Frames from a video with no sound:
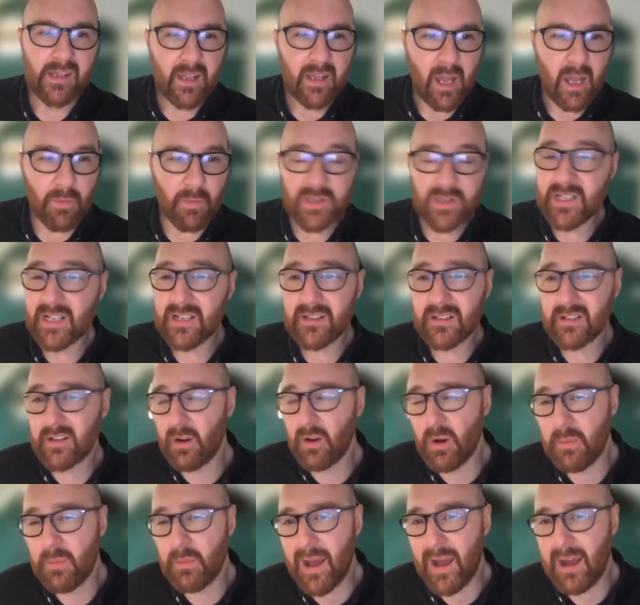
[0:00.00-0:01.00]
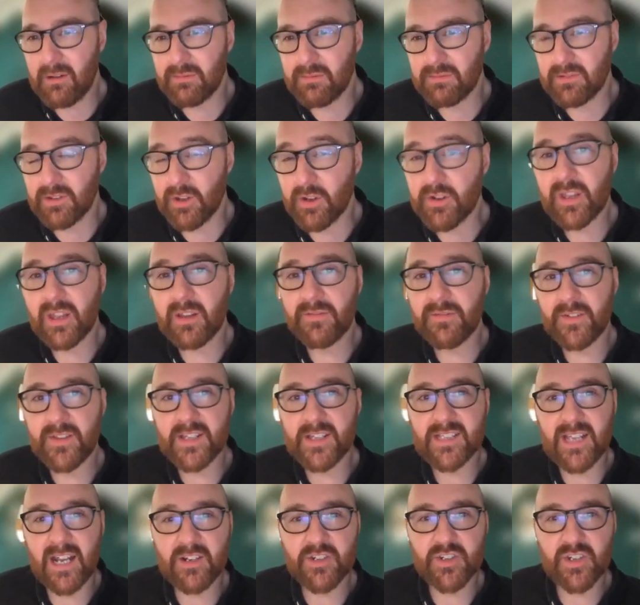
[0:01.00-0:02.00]
And we didn't go about looking for
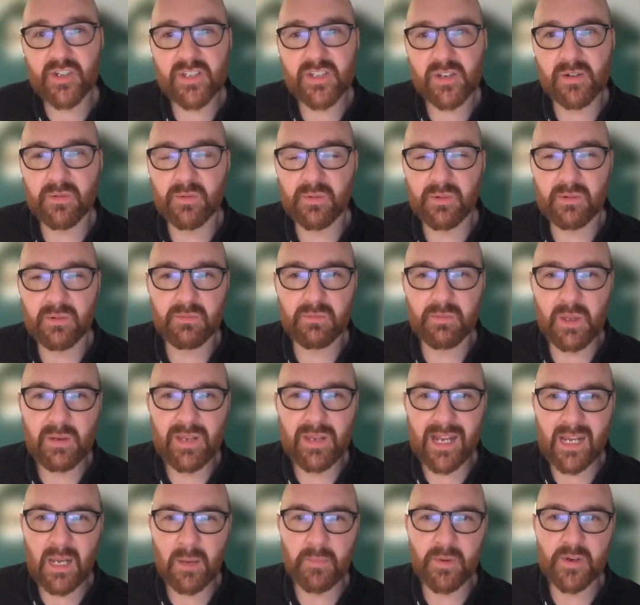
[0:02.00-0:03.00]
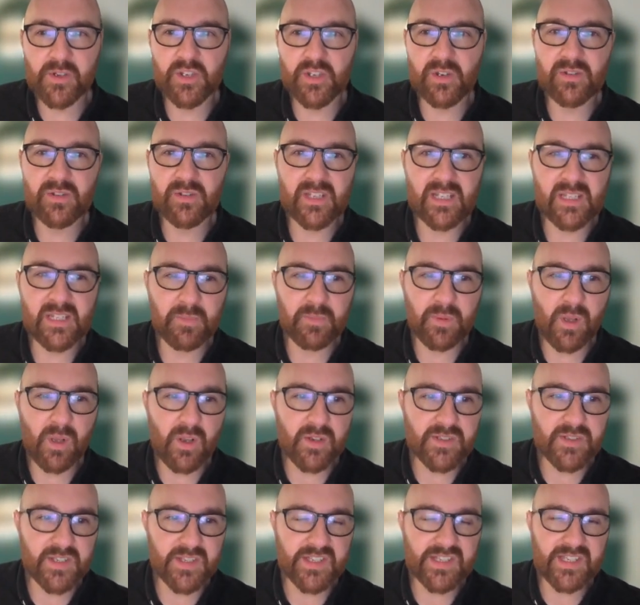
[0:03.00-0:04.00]
this actually, so we kind of produced these
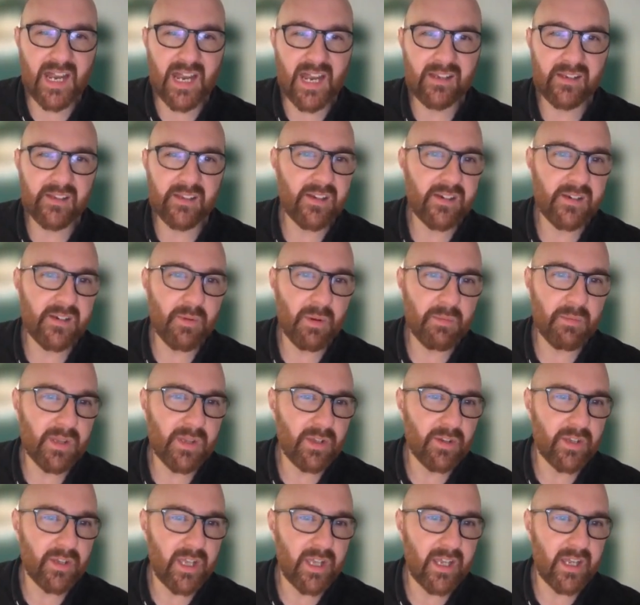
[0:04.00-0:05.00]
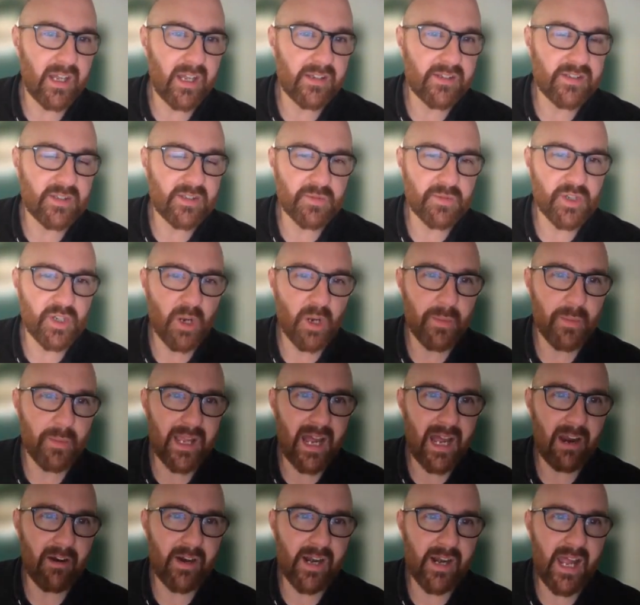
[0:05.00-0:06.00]
plots as standard when we're looking at subgenomic
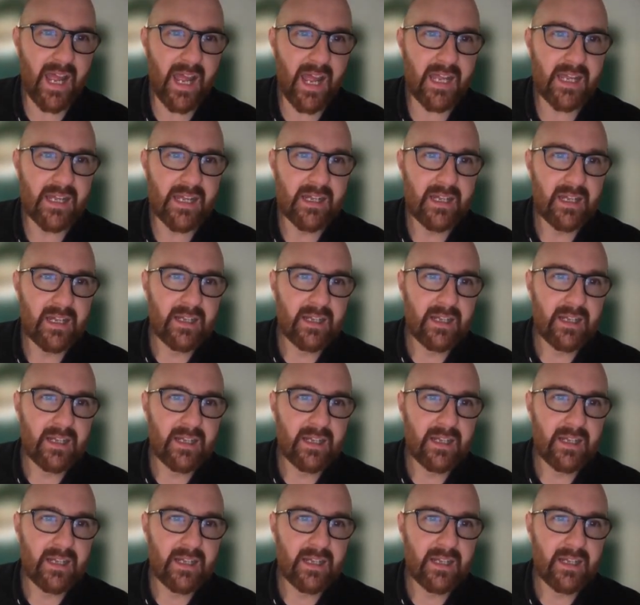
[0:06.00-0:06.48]
RNA.